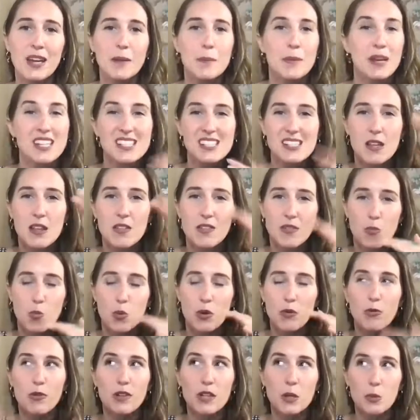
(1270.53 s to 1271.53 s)
because
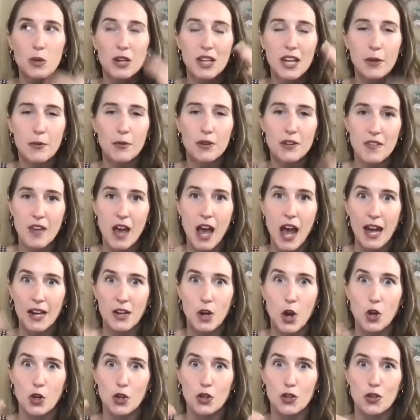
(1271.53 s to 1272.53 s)
we really want to get rid of the
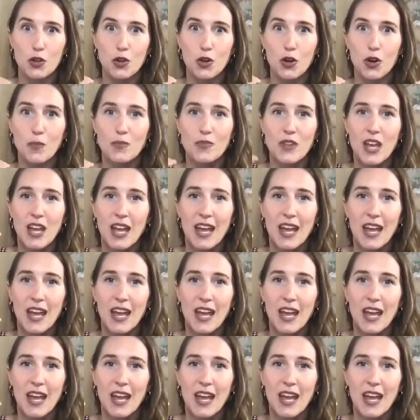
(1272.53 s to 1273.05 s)
hierarchical,